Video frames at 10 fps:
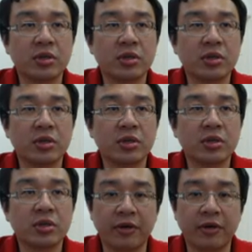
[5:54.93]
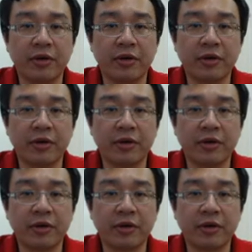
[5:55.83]
And after this,
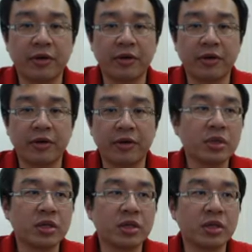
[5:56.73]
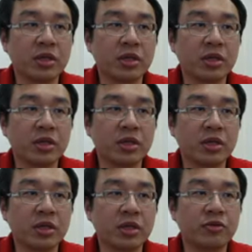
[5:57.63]
the knight
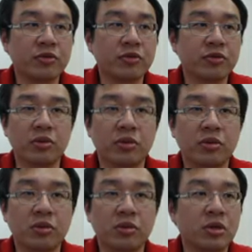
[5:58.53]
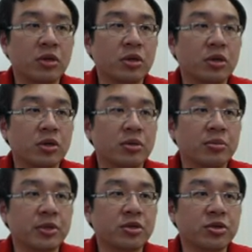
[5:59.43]
moved to
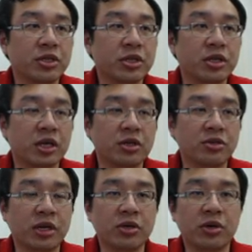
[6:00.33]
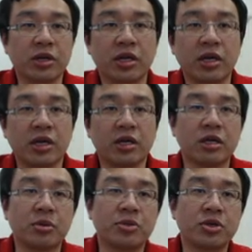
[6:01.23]
b3 and trying to attack the
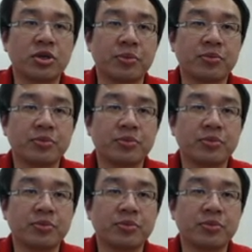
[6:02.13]
bishop.